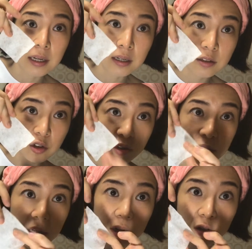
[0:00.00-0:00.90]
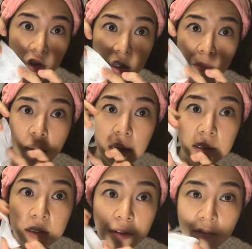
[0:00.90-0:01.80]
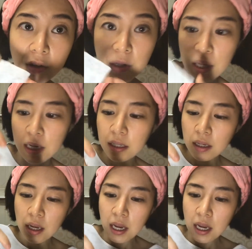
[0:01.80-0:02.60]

It's just like a sheet mask, very light.